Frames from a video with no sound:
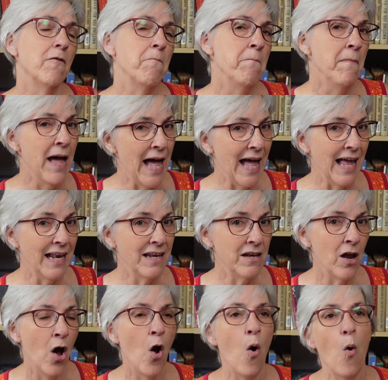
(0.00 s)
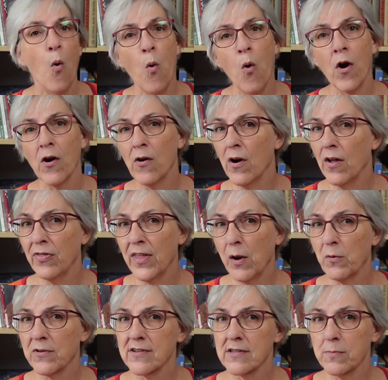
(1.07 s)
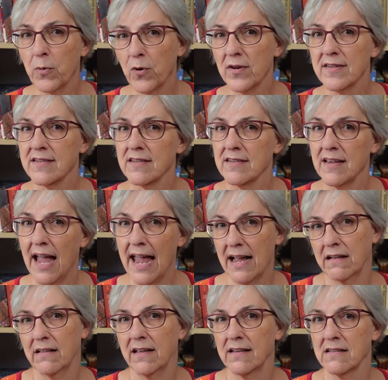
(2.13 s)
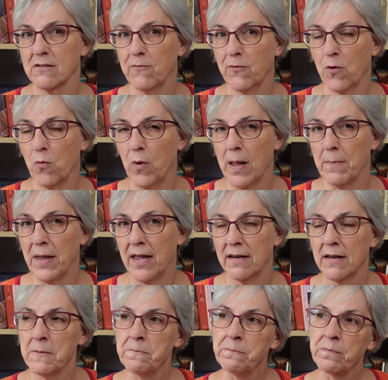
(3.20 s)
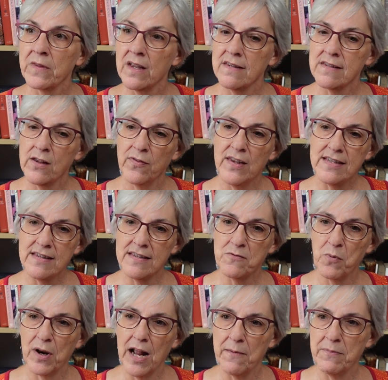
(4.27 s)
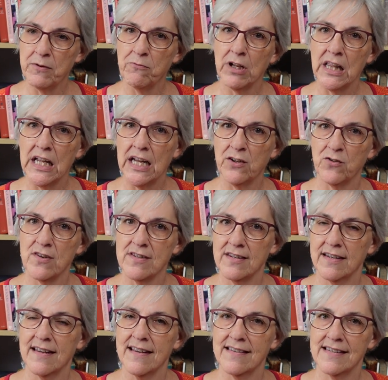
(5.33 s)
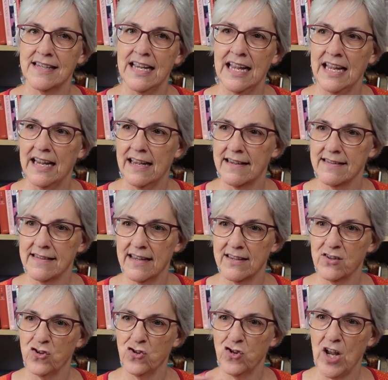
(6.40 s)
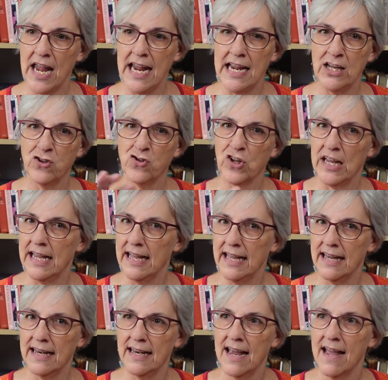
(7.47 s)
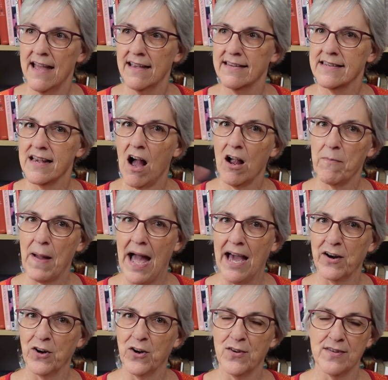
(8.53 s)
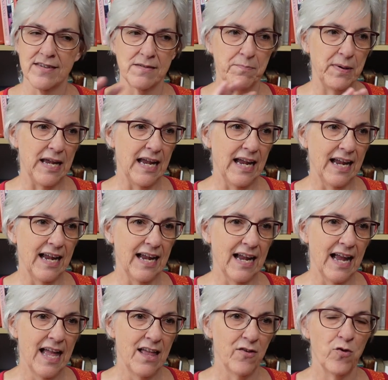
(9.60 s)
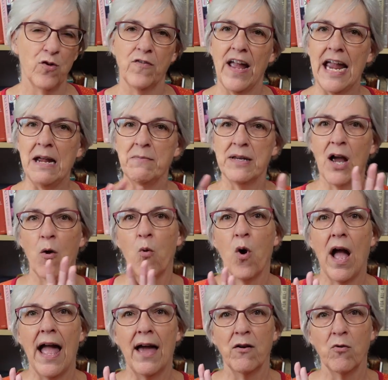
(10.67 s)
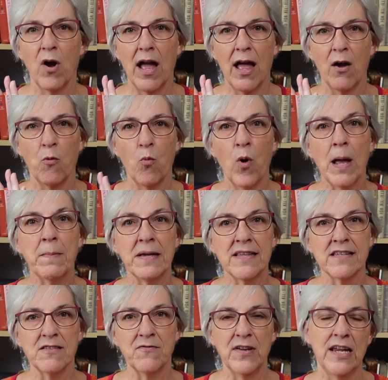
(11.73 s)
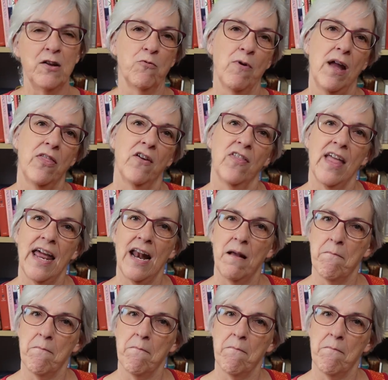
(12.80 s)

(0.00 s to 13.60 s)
men, or they were sports anklets for women. So this is what I've been really interested in seeing, is this change in sock patterns being sort of aimed at women's feet rather than